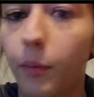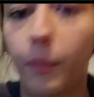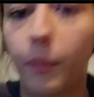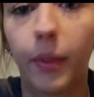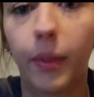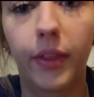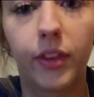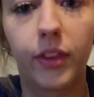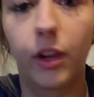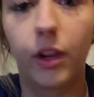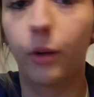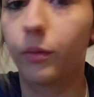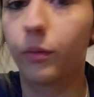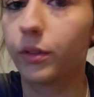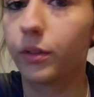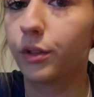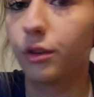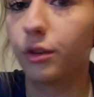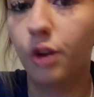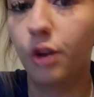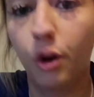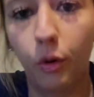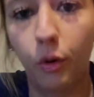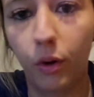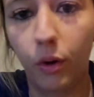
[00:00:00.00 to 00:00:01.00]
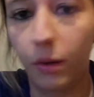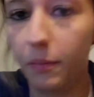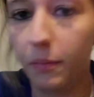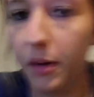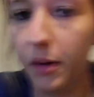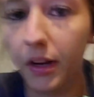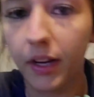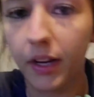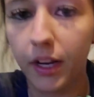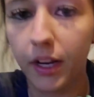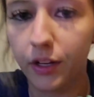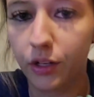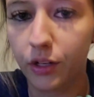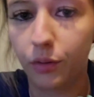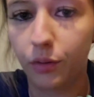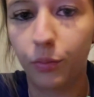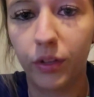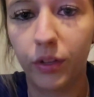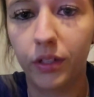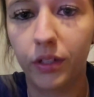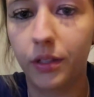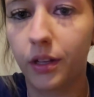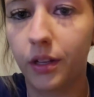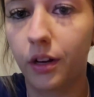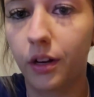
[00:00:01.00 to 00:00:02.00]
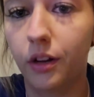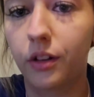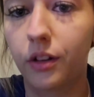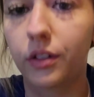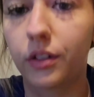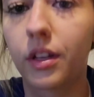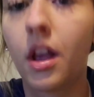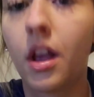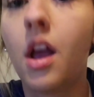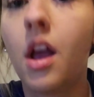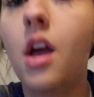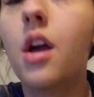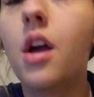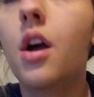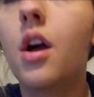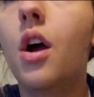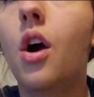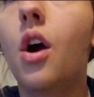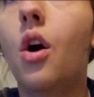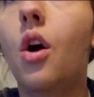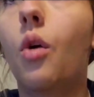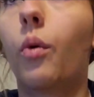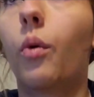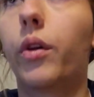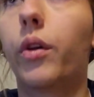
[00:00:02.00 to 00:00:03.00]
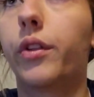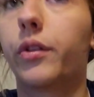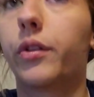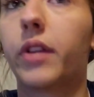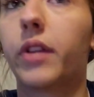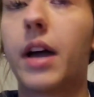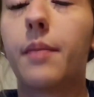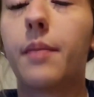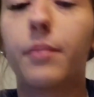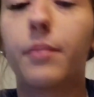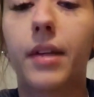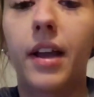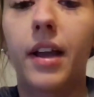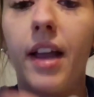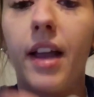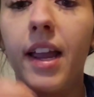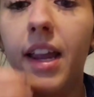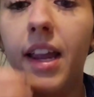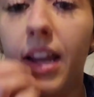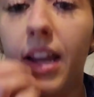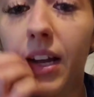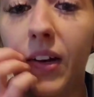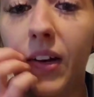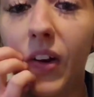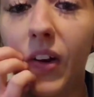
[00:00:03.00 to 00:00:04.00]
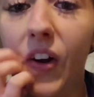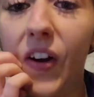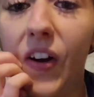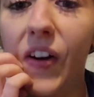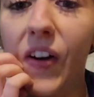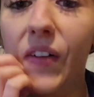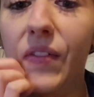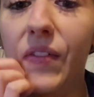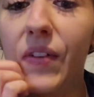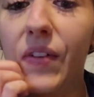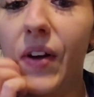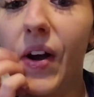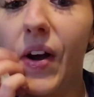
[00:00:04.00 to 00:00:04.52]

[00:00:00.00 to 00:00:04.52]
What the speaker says: that there was no communication with sitters, whether that be a handoff,